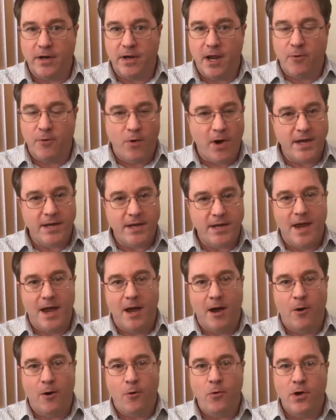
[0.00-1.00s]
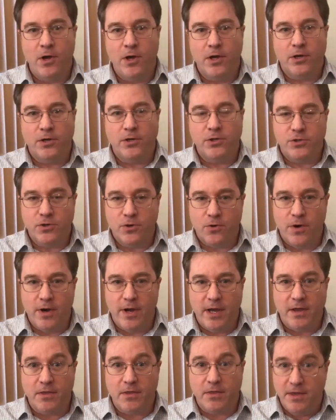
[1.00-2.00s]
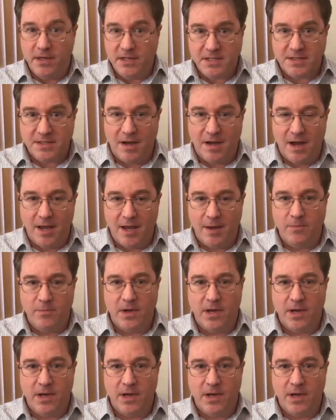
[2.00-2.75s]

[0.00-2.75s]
And right now, during this time,